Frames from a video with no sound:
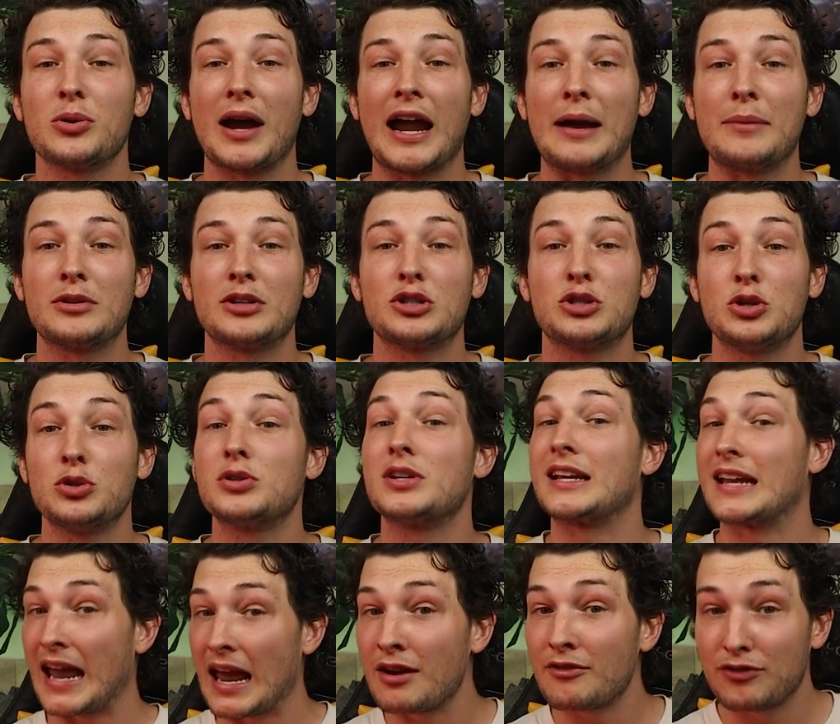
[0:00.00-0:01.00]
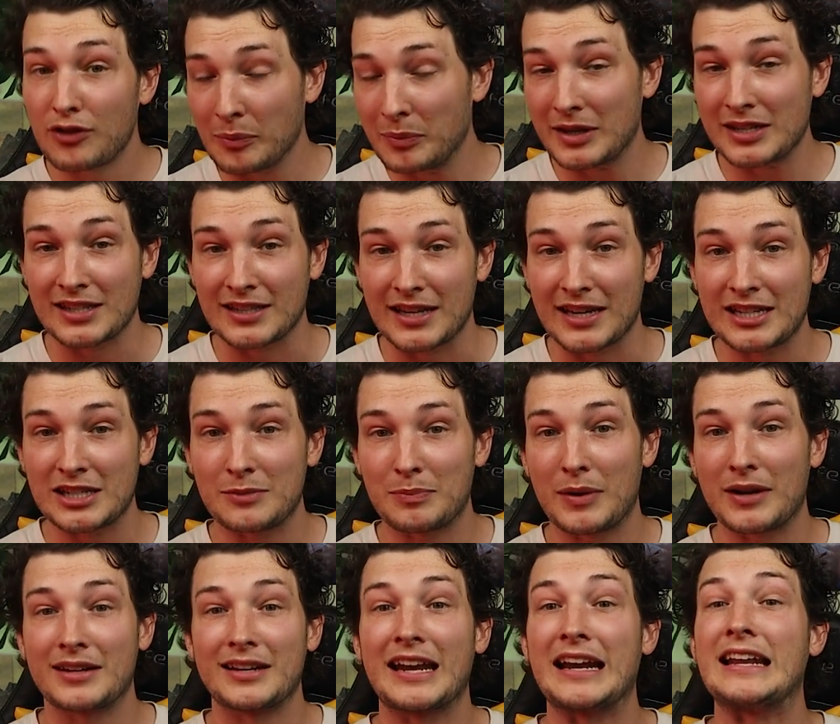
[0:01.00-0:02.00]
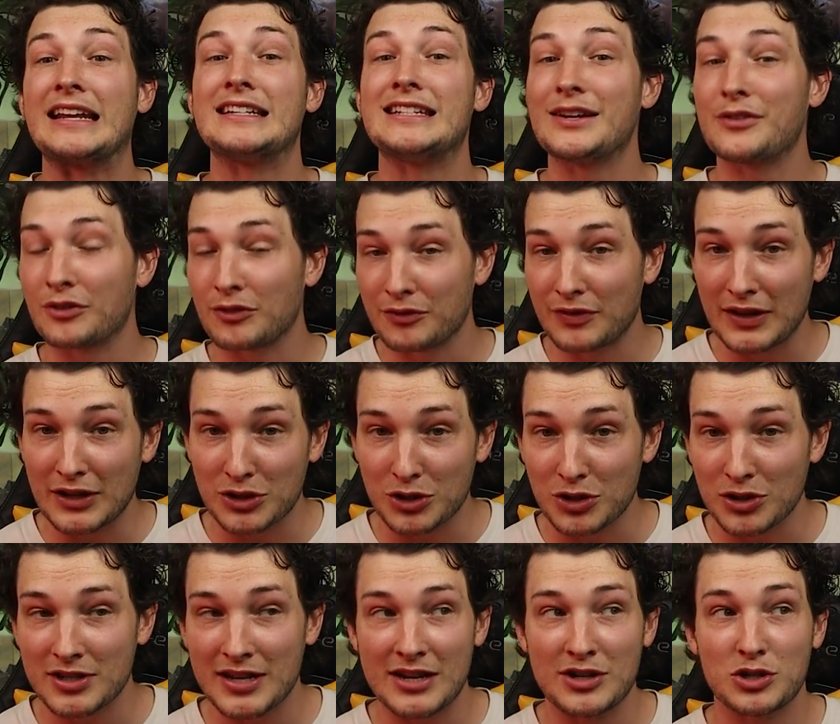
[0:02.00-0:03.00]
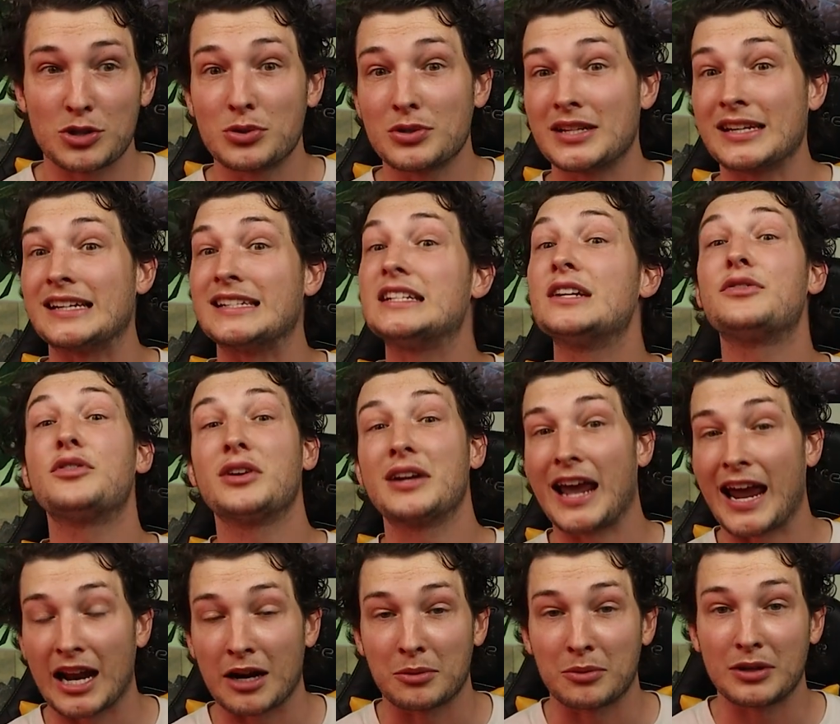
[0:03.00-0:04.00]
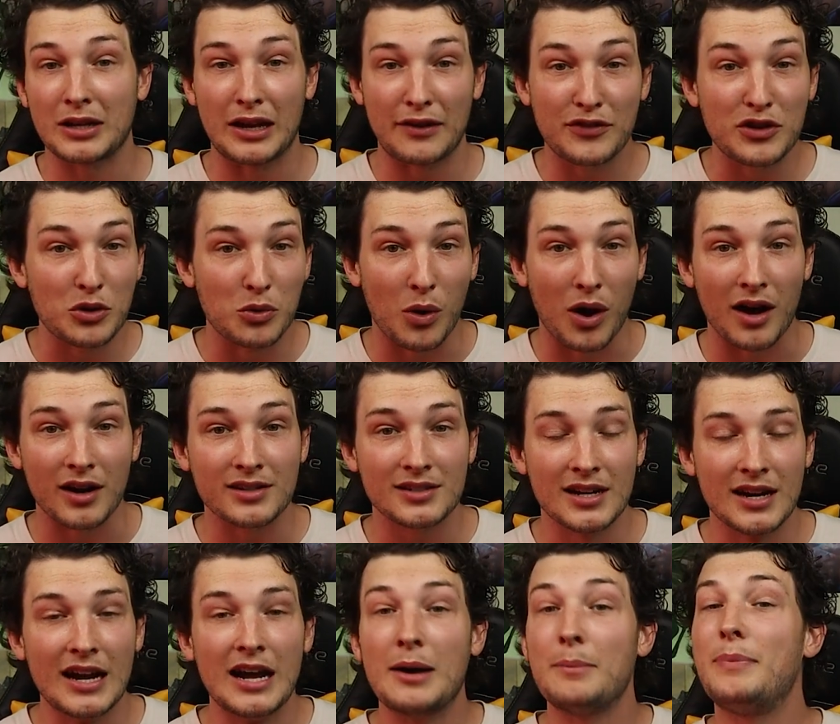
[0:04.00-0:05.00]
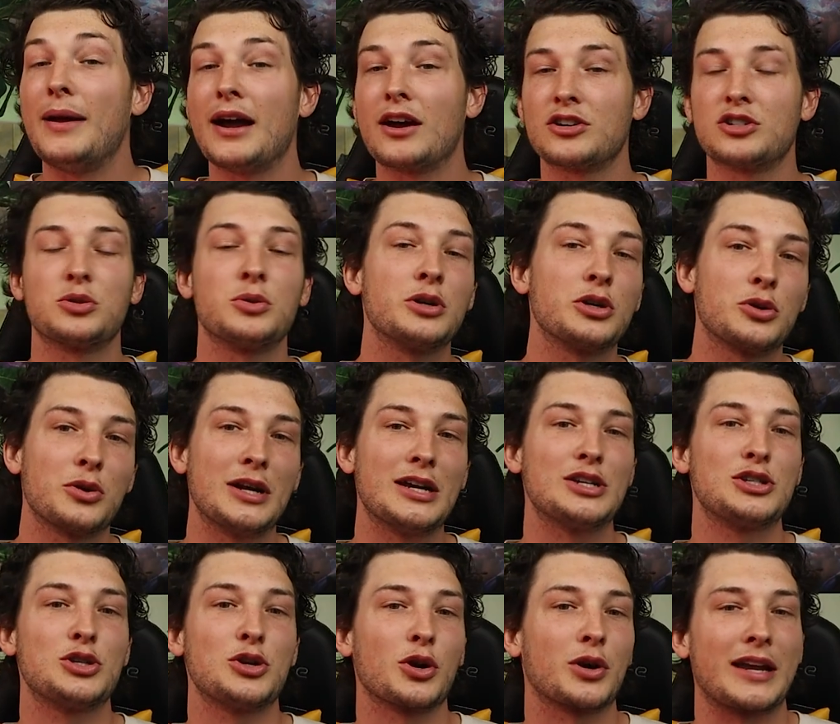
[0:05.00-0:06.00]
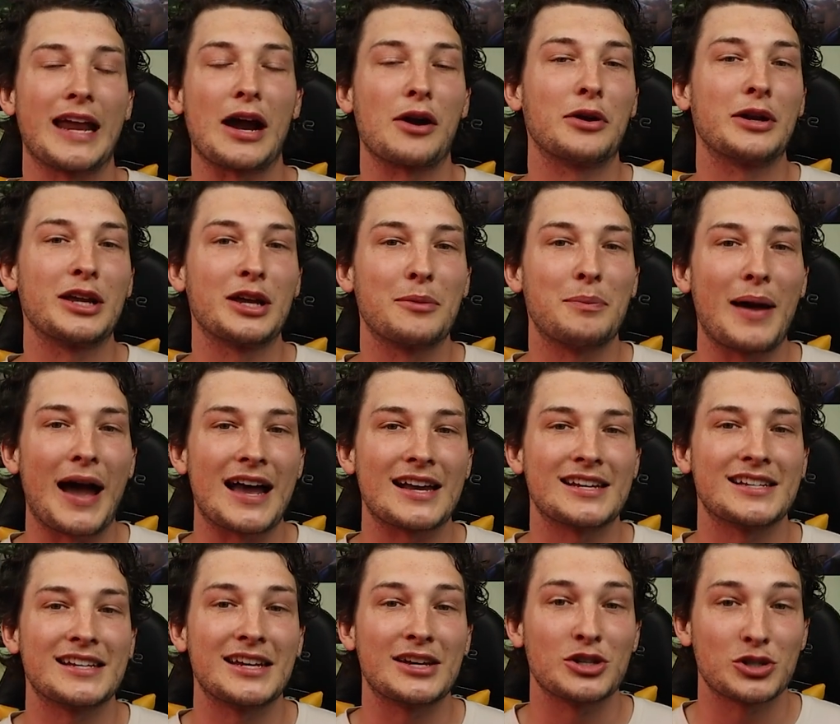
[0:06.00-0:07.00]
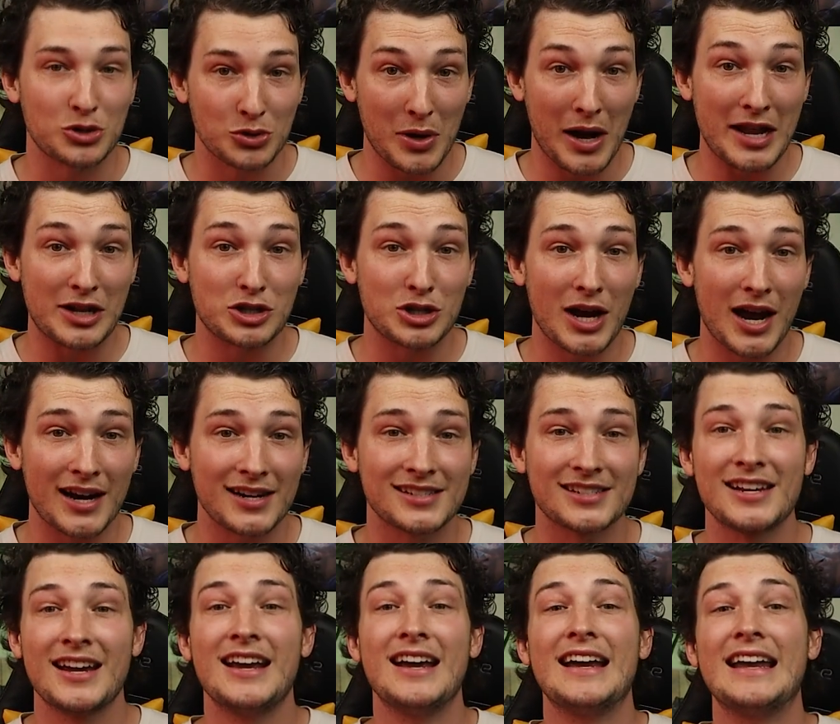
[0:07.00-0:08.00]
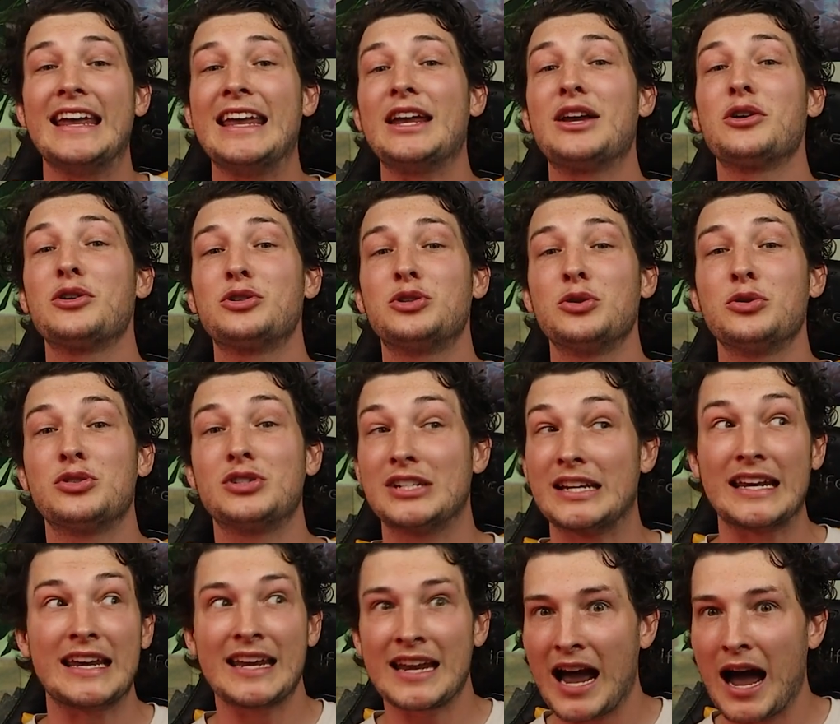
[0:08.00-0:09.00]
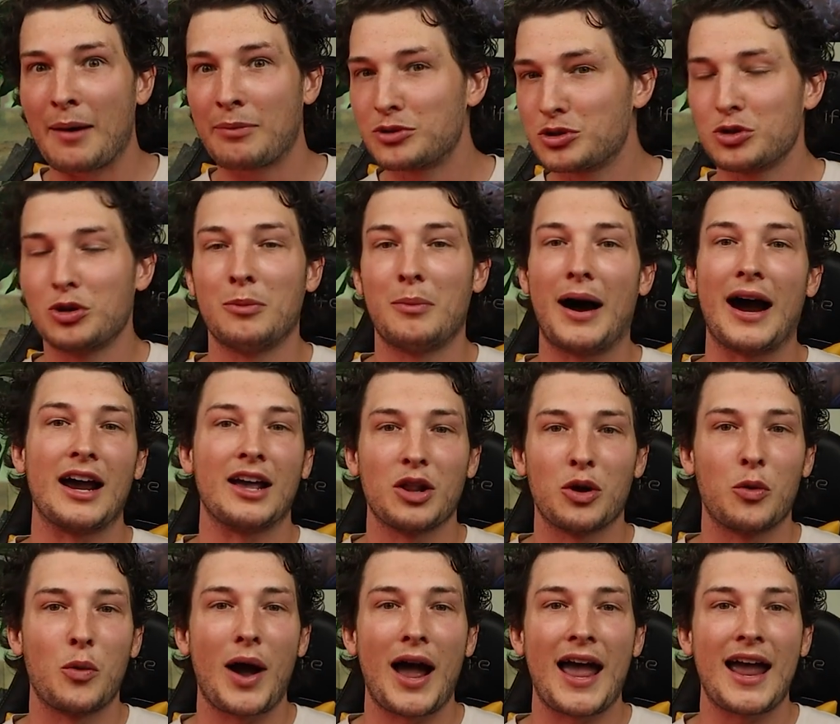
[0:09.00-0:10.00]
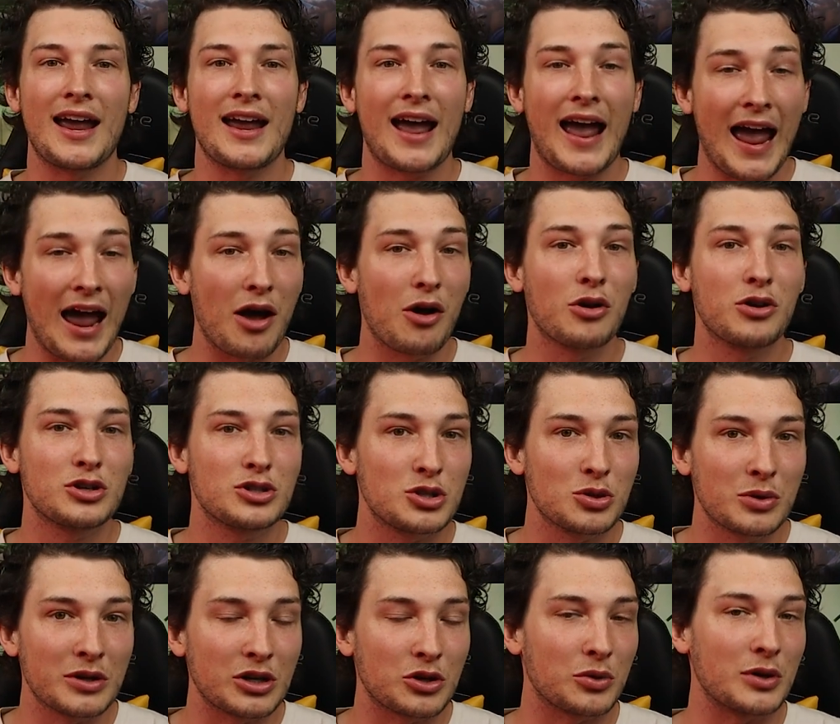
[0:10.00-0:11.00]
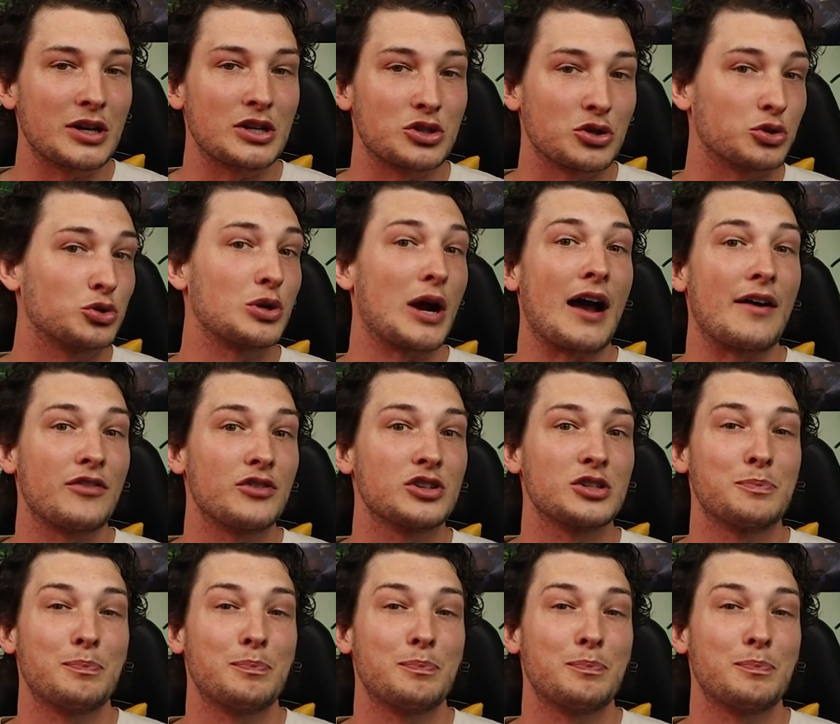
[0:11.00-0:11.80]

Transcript: you are able to choose again from this list, but getting different features and choosing a different animal if you want, bear to increase your carrying capacity and strength checks, eagle to see up to a mile away, elk to increase your travel